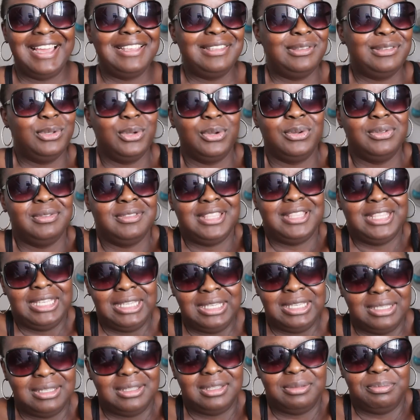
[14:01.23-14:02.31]
i don't
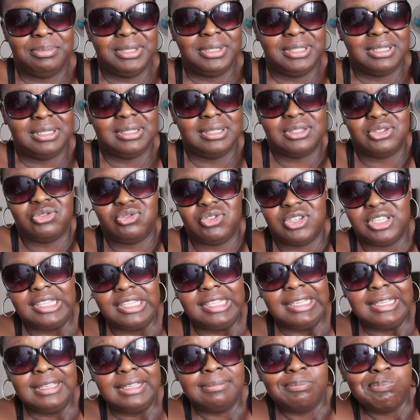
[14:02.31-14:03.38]
think the business is
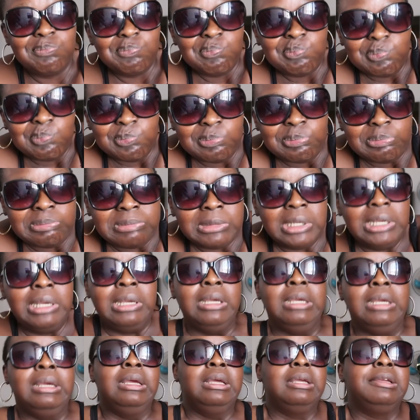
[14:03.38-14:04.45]
really
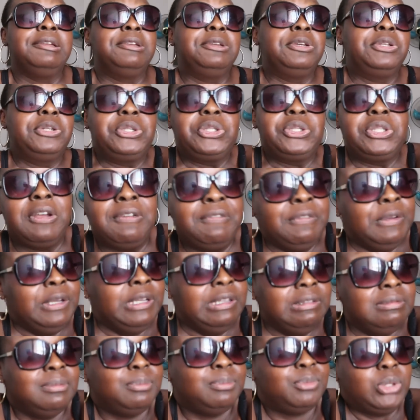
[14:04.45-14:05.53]
gonna suffer
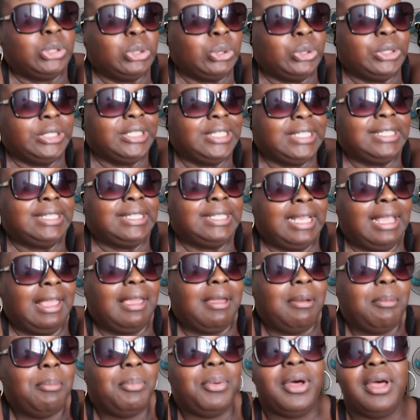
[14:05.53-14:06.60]
i'm sorry to say
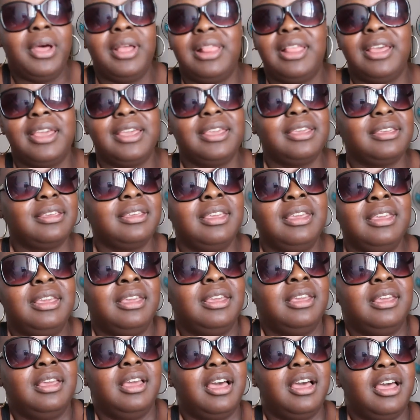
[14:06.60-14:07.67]
it but like
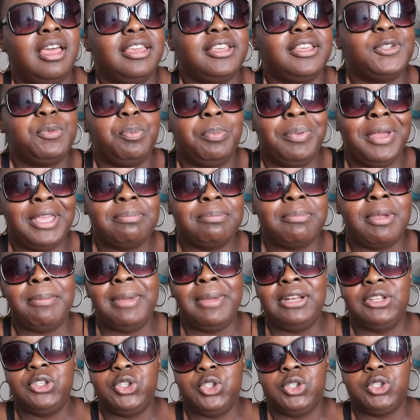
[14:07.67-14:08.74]
I expect my
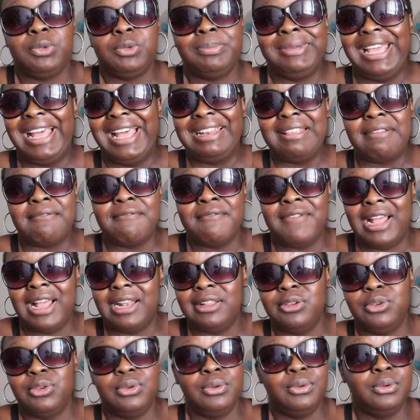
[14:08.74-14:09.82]
manager to be adding
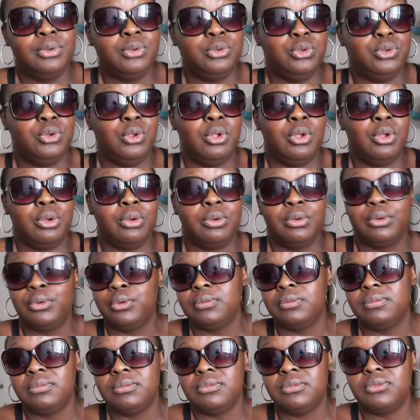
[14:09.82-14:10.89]
value, you know,
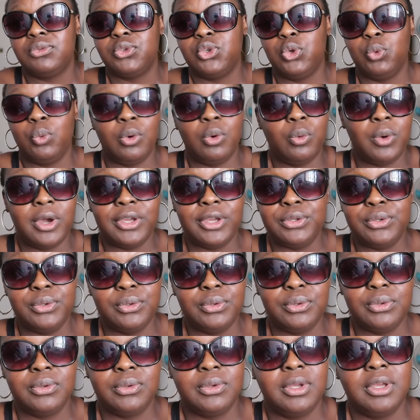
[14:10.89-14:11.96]
to what I
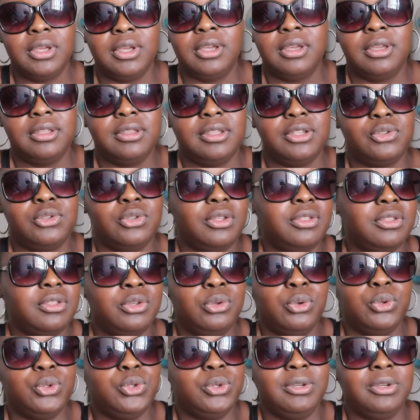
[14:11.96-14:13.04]
do. There's
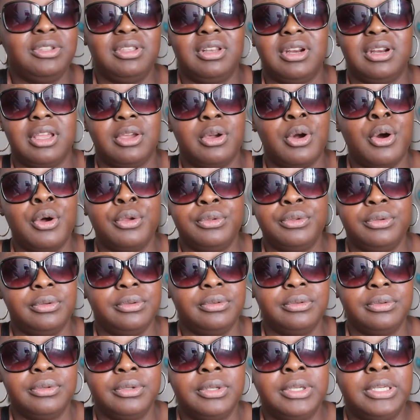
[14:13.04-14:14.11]
nothing you're doing that I can't
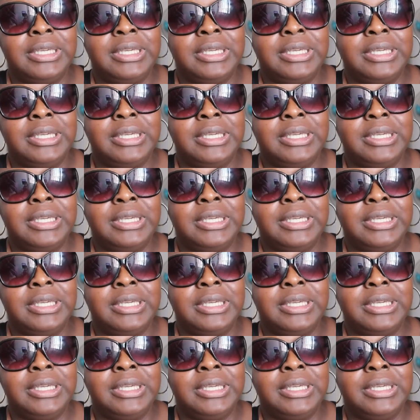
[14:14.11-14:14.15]
do.